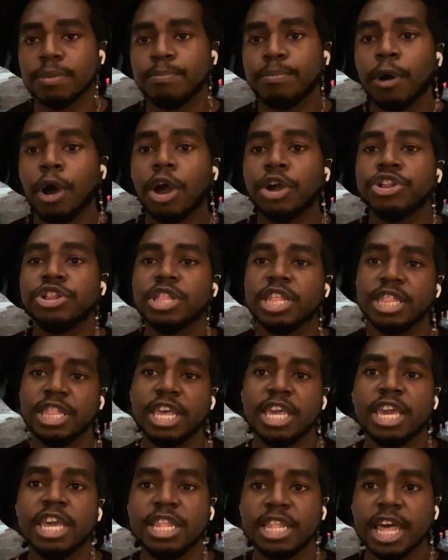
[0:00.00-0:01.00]
partially
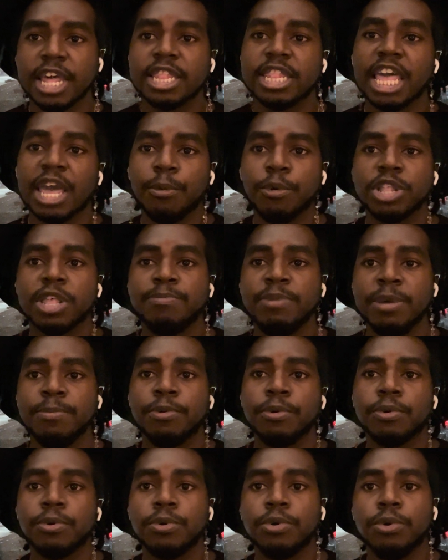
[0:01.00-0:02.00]
thinking that they were the
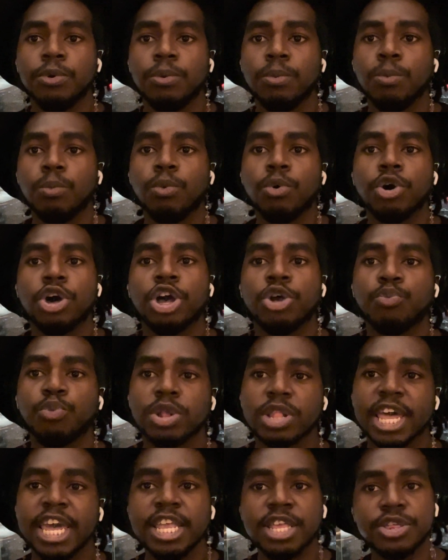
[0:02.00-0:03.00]
people who could
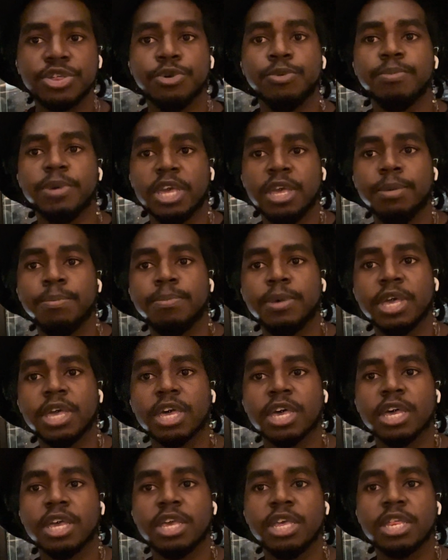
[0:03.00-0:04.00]
relate to me,
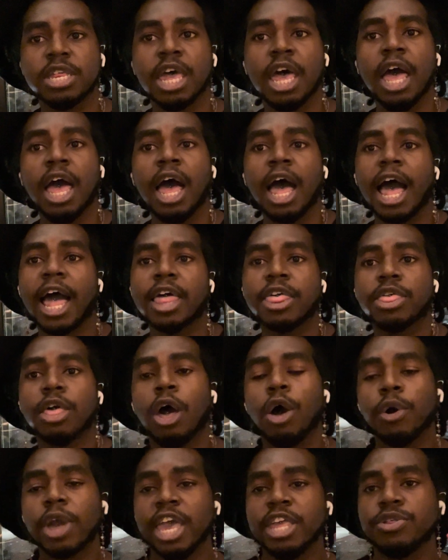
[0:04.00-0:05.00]
because I
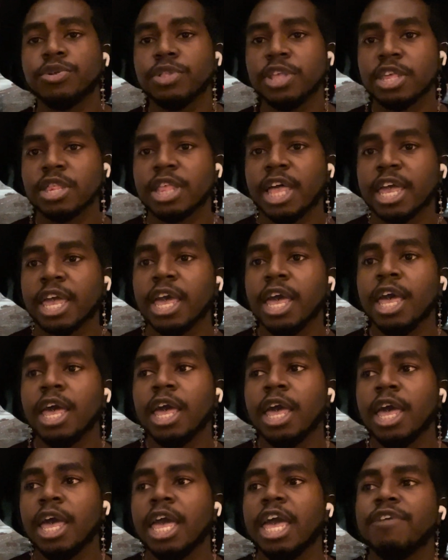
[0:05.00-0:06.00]
thought, okay, so this, like,
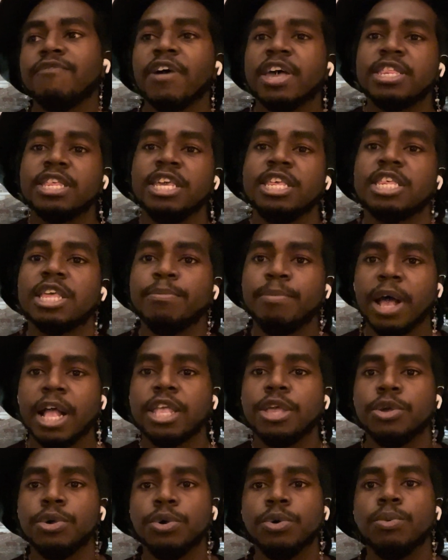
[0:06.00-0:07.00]
if I seen
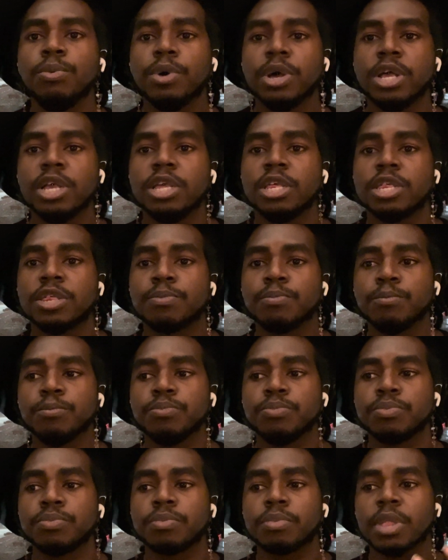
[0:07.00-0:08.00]
somebody who was,
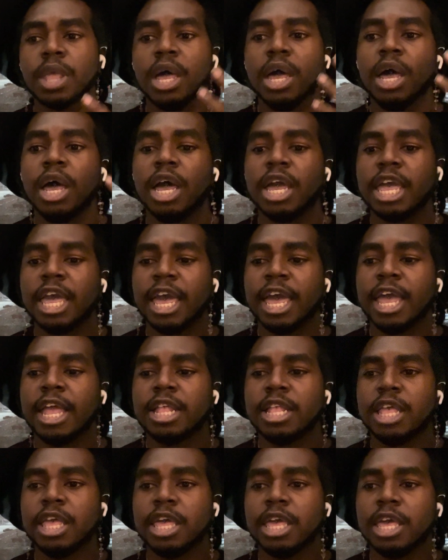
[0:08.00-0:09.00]

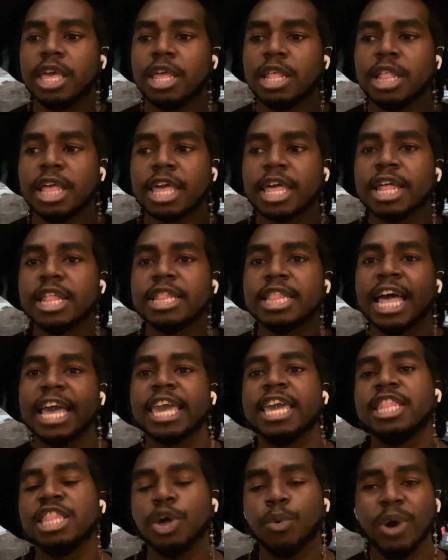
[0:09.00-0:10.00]
again, like
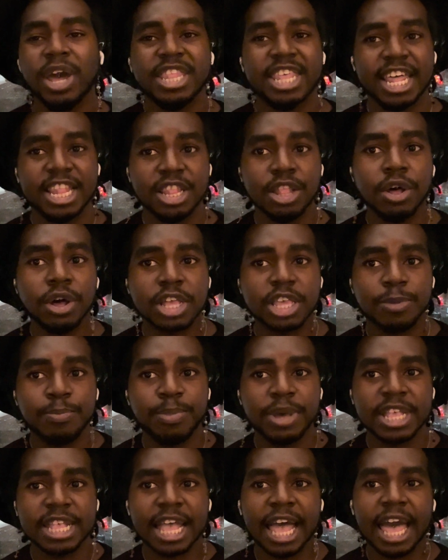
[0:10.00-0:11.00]
liking the way they looked,
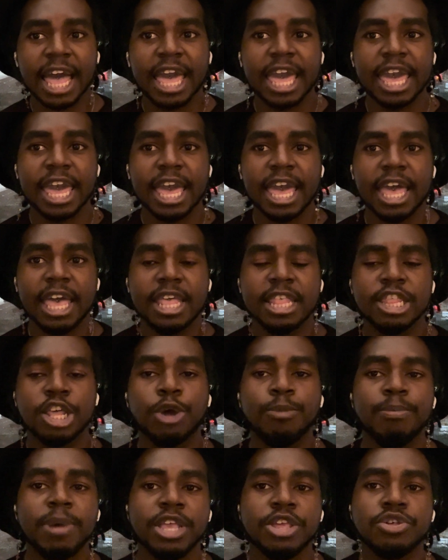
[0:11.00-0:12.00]
but not
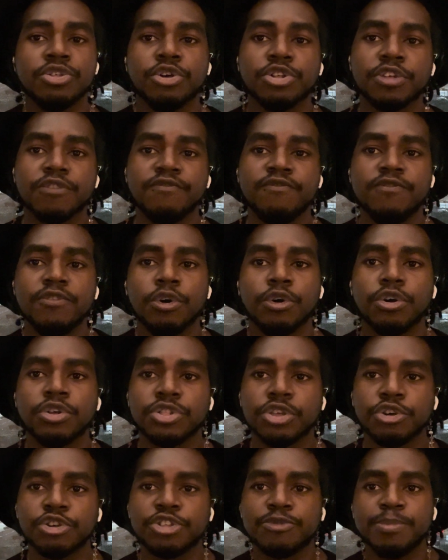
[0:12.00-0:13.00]
their mental or
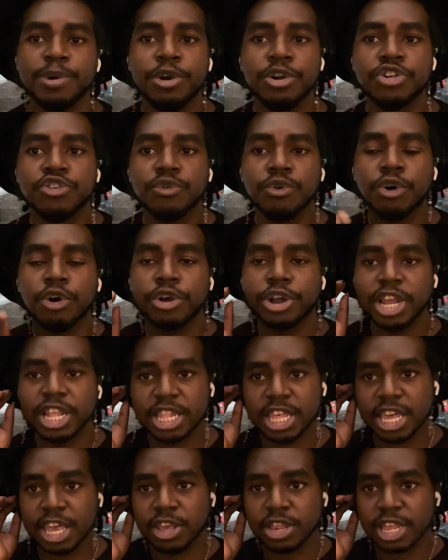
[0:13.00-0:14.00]
their spiritual or
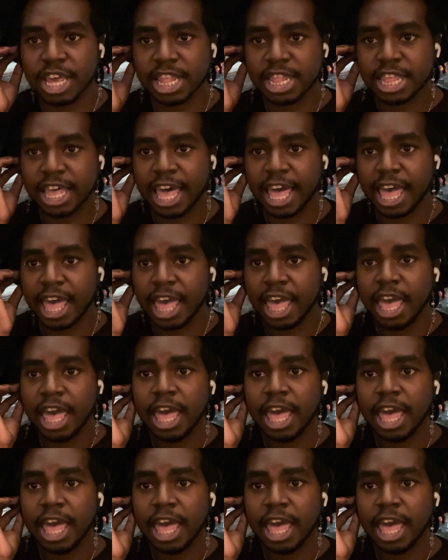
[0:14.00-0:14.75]
anything else like that,